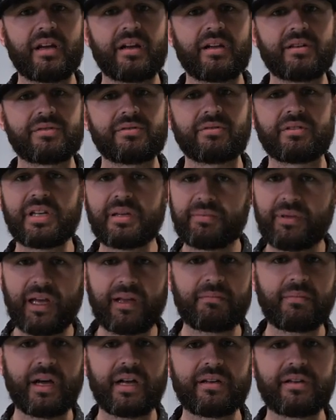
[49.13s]
Uh, so keep
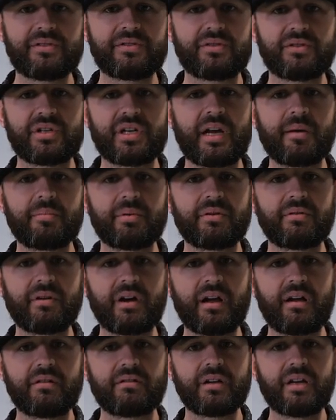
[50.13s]
that in mind as you're shopping
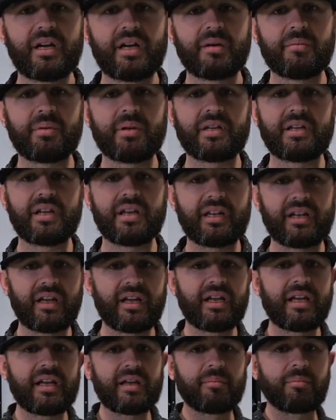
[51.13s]
around. But again,
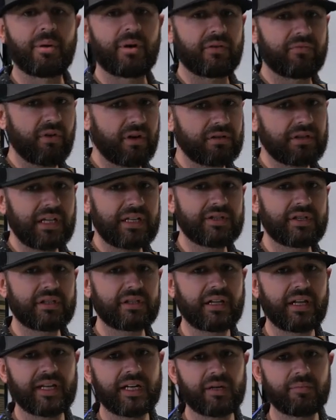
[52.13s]
part of our
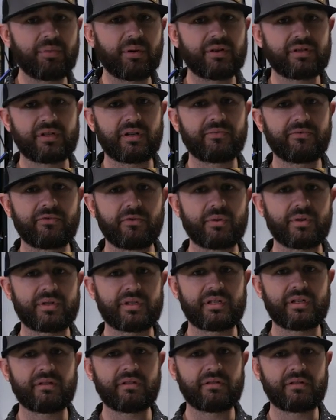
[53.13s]
Legend lineup, our Sub 4
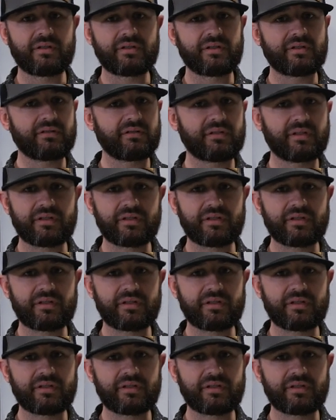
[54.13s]
series.